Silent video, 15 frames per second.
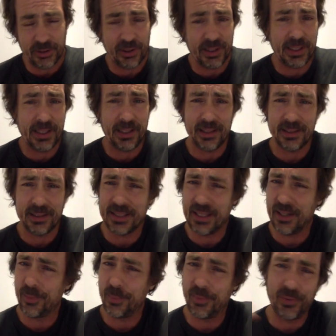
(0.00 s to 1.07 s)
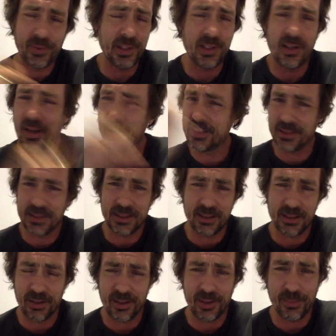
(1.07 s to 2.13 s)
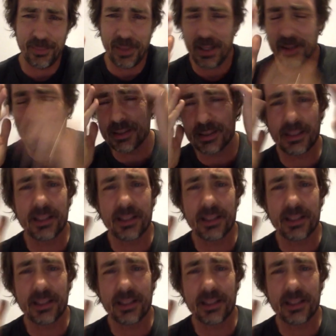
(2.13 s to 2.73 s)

trying to get out of town before the Nazis start their madness.